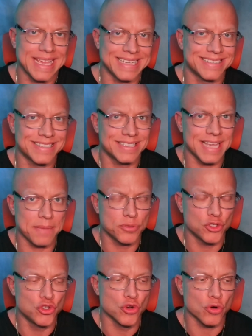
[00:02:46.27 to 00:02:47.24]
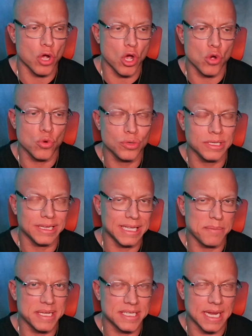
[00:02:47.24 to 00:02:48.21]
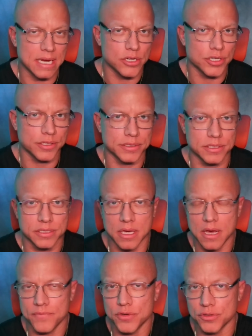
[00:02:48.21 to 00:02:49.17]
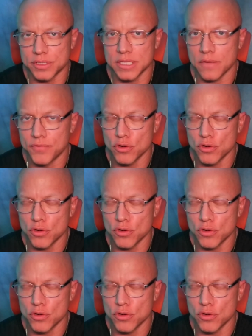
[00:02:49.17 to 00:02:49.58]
except your own limitations of yourself,